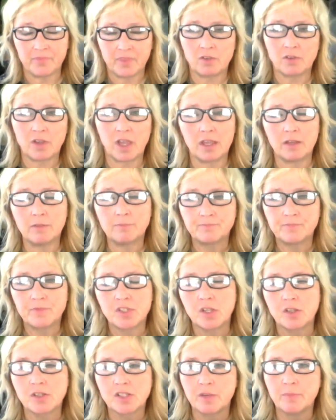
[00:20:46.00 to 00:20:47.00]
Okay,
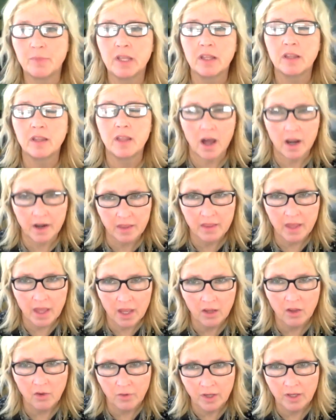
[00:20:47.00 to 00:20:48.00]
so there's going to be a lot of
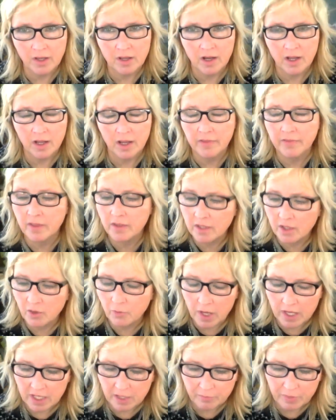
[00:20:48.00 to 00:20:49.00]
that going on. And then the
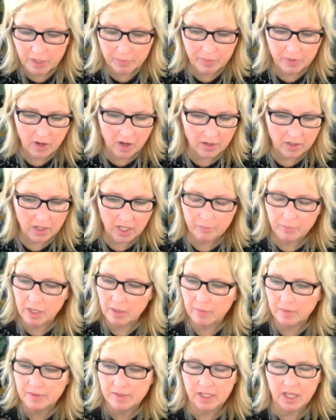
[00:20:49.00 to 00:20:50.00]
awakened people aren't going to be
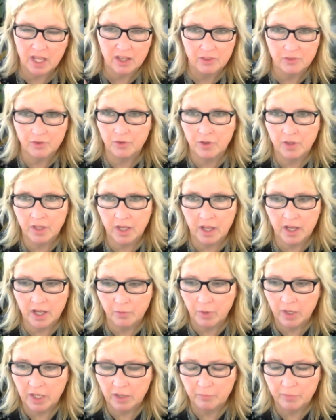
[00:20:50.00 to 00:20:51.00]
able to get through to the
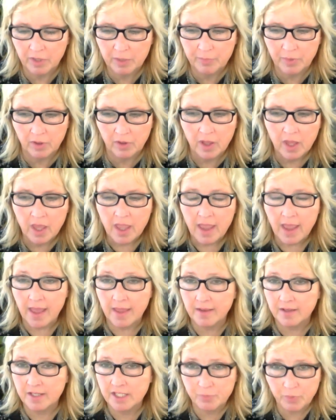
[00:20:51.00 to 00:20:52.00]
unawakened people
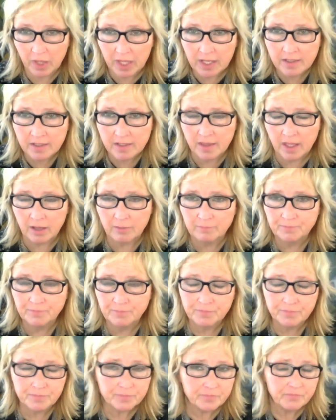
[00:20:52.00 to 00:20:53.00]
and explain to them,
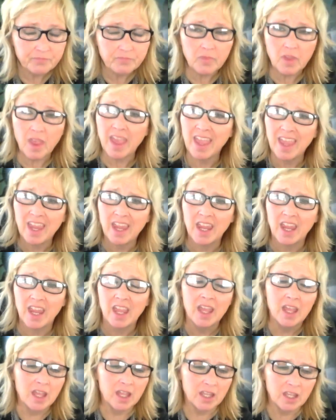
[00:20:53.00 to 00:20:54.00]
hey,
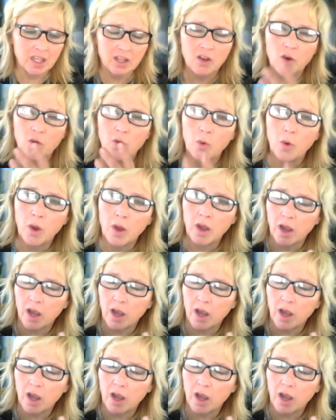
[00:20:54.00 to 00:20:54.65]
you know,